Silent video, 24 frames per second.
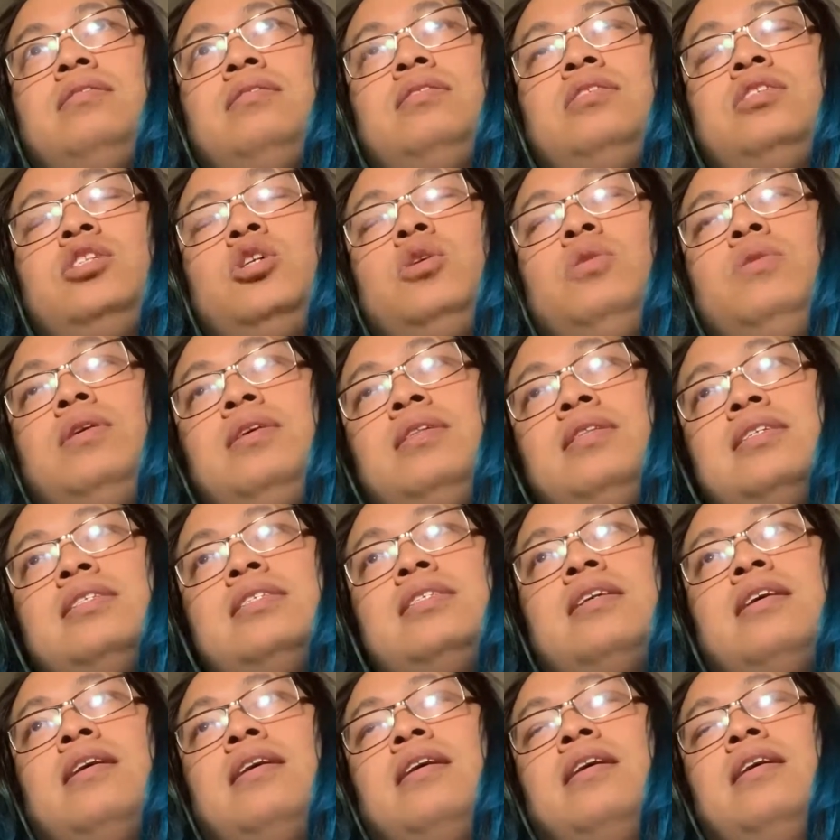during the
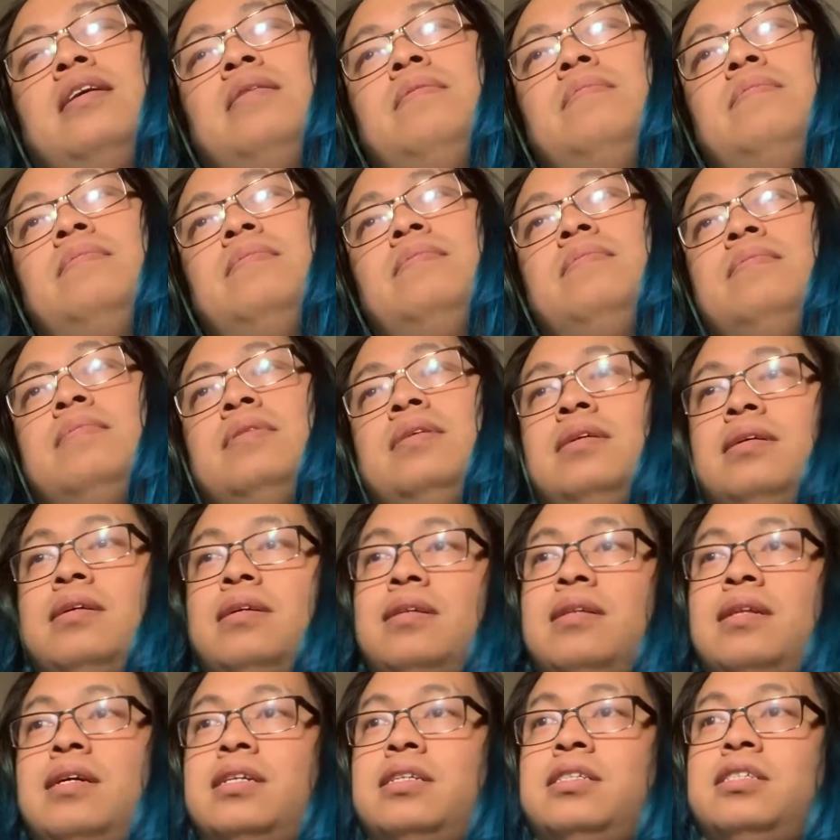time
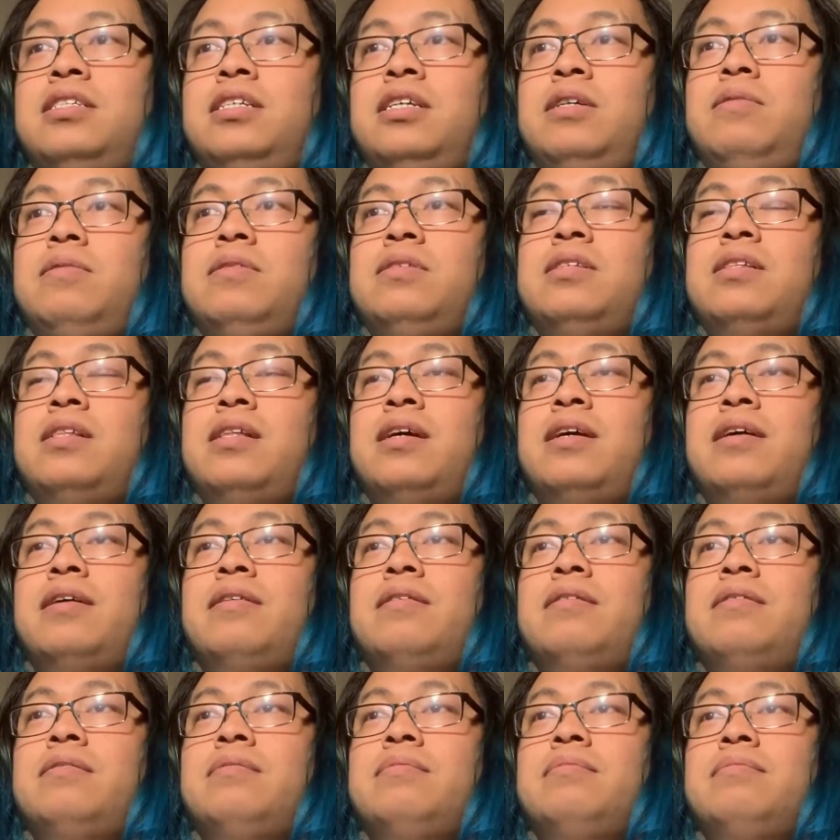that she was
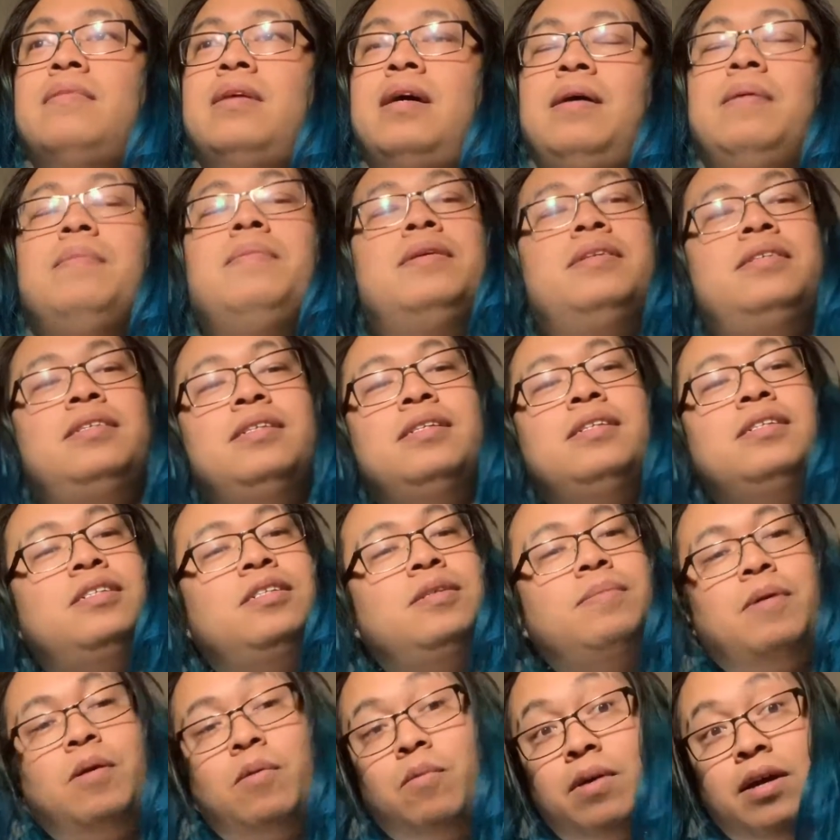there, I mentioned this to
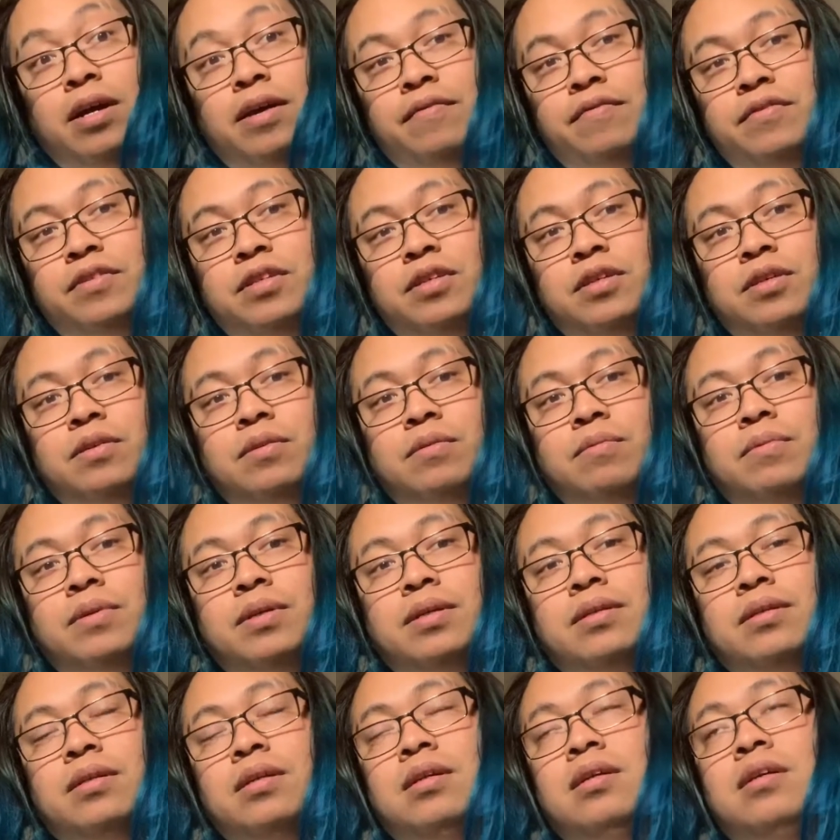my wife too.
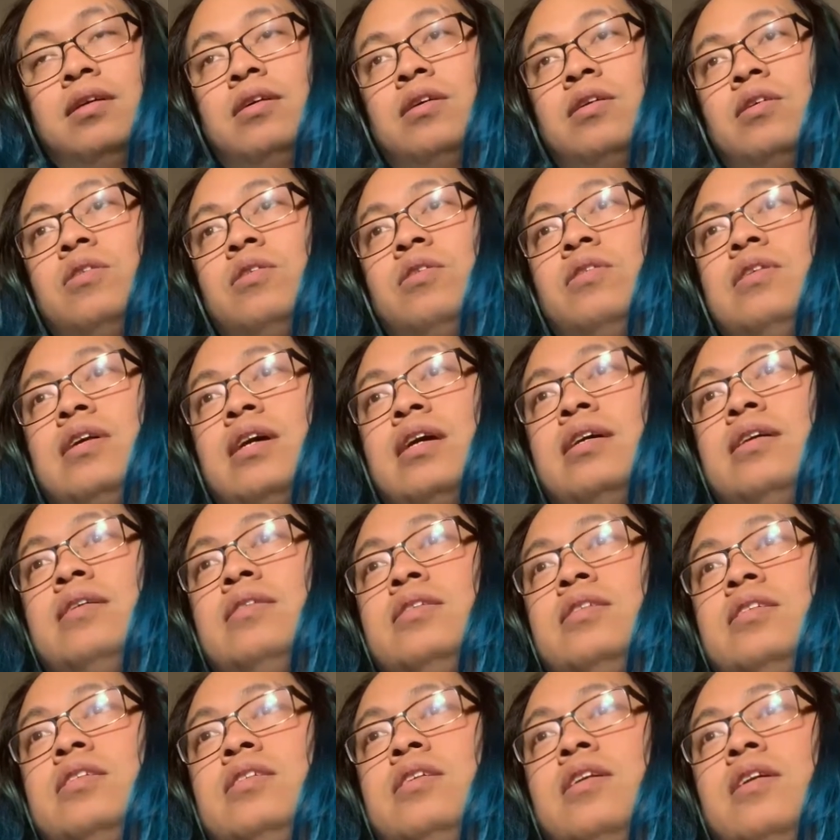Her and I
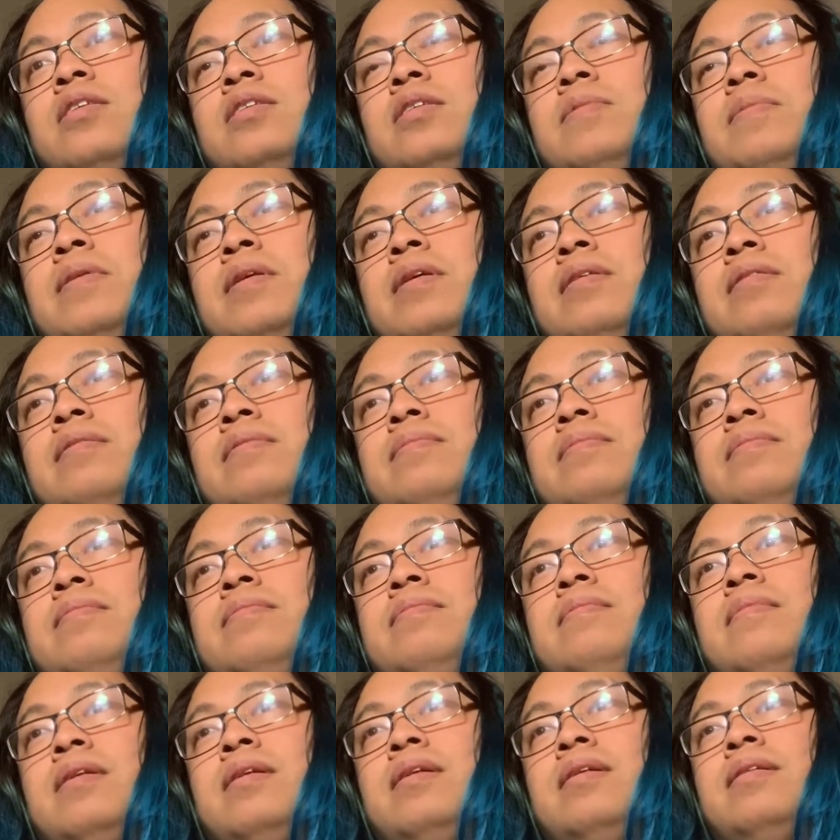talked about
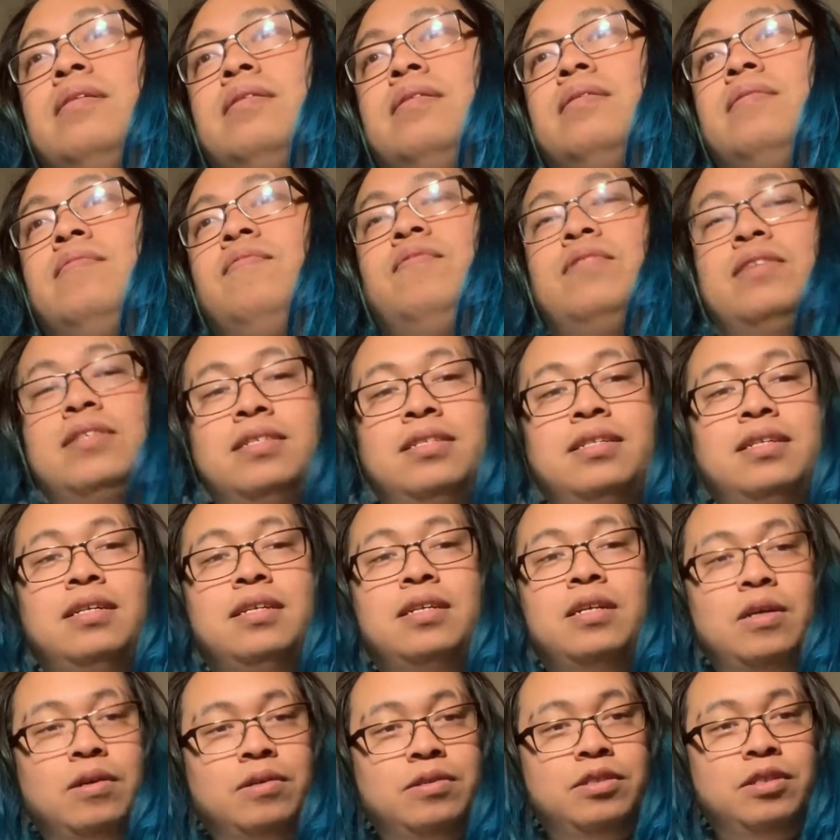visiting
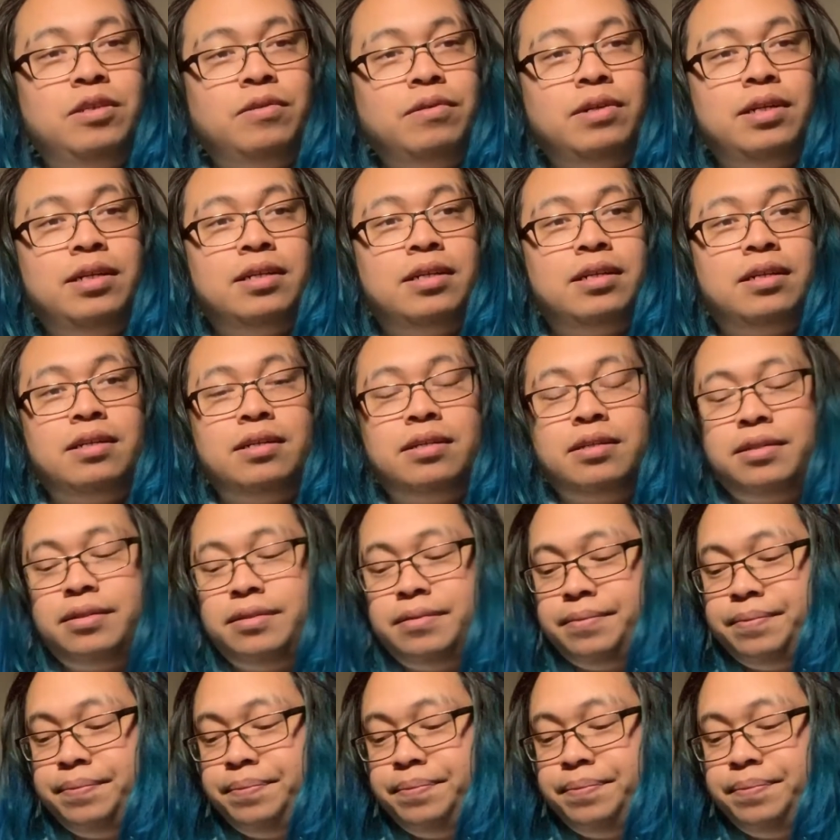Costa Rica